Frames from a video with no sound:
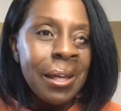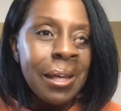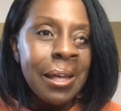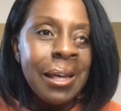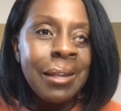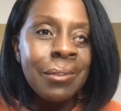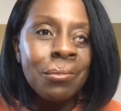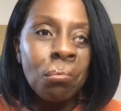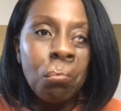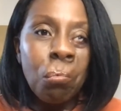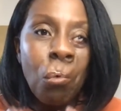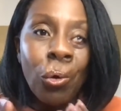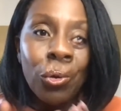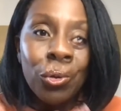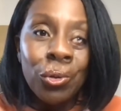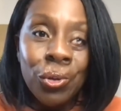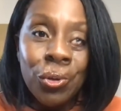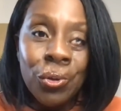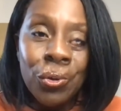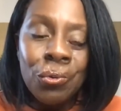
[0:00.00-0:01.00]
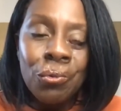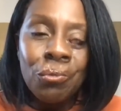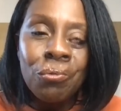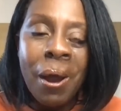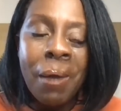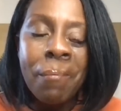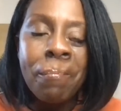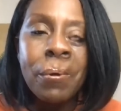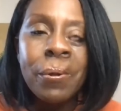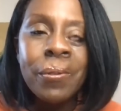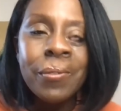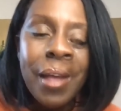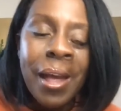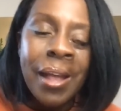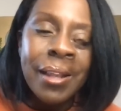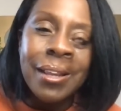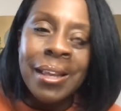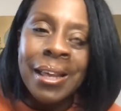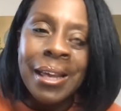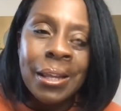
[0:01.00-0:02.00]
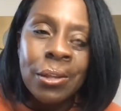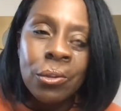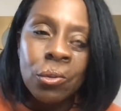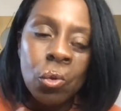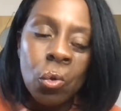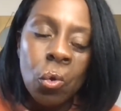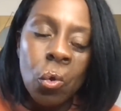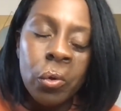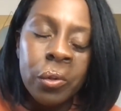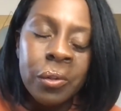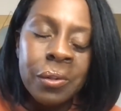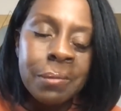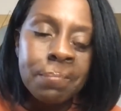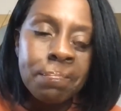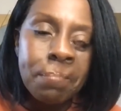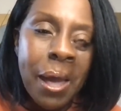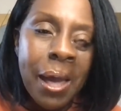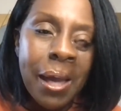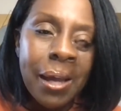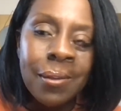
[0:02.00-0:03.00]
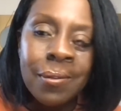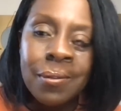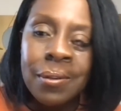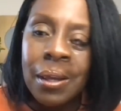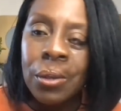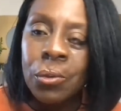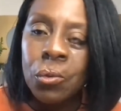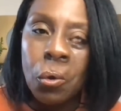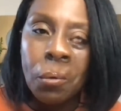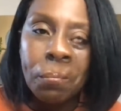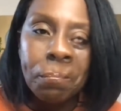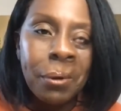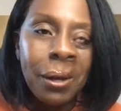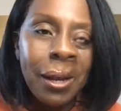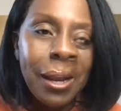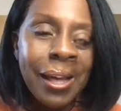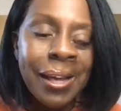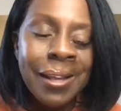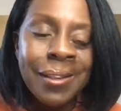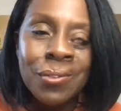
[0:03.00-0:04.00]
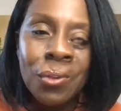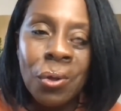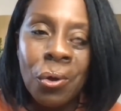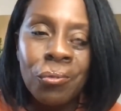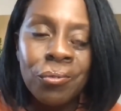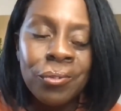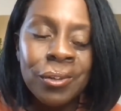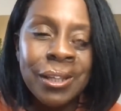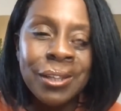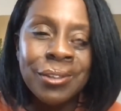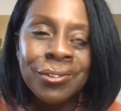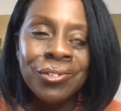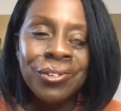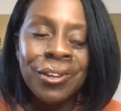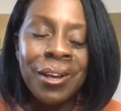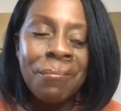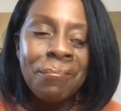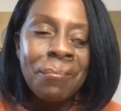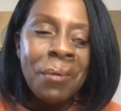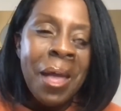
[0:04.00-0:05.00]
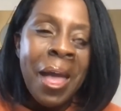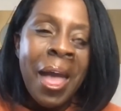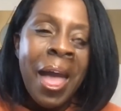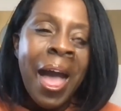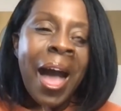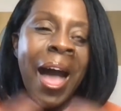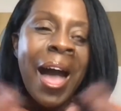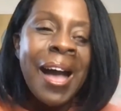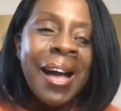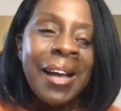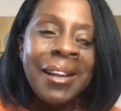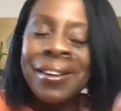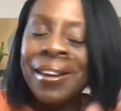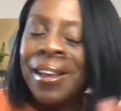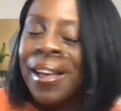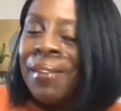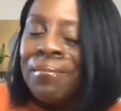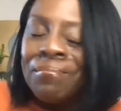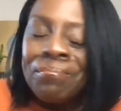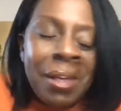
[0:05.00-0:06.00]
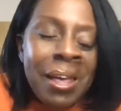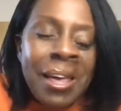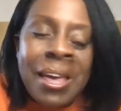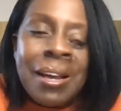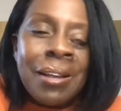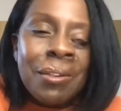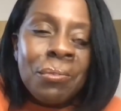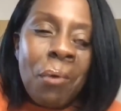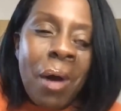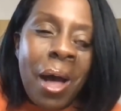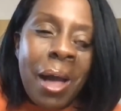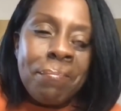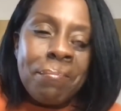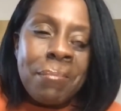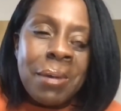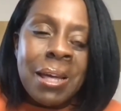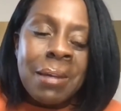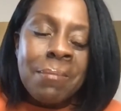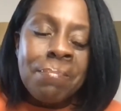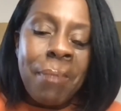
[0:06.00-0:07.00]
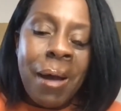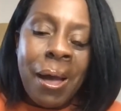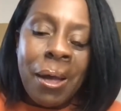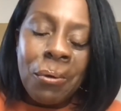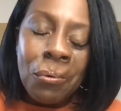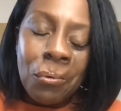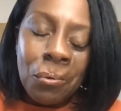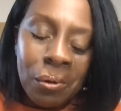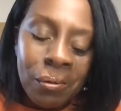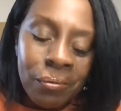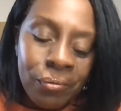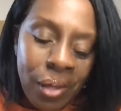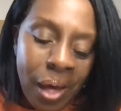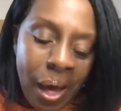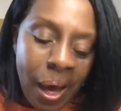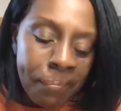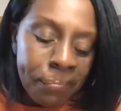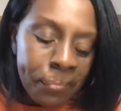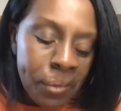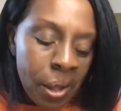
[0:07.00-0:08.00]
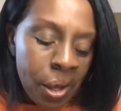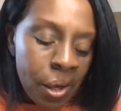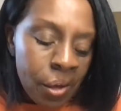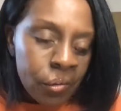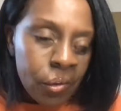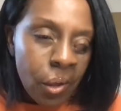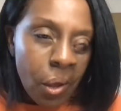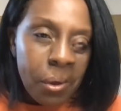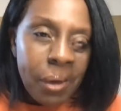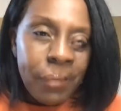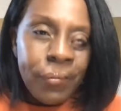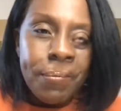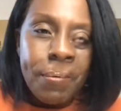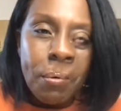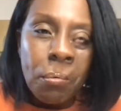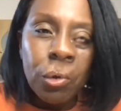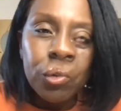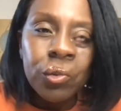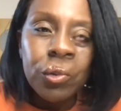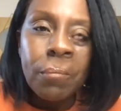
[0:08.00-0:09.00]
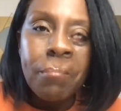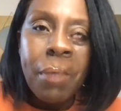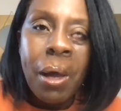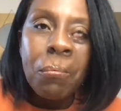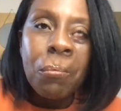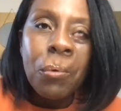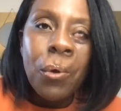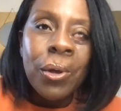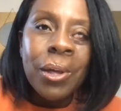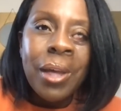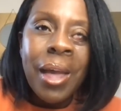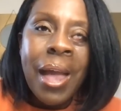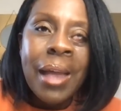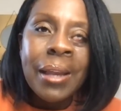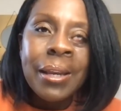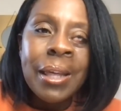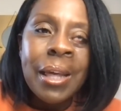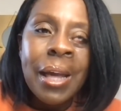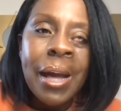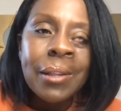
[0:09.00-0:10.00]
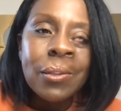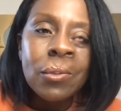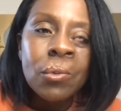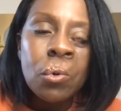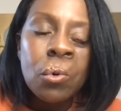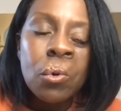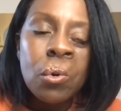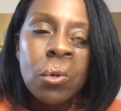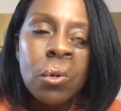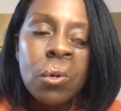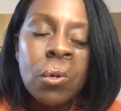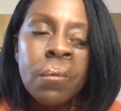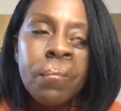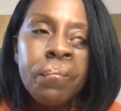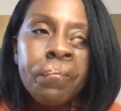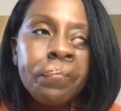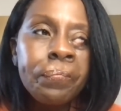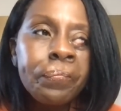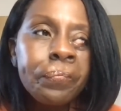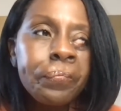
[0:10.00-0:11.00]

is what you represent in your space, in your place of leadership. And here's what I mean by all of that. So if you've been watching my work any at all,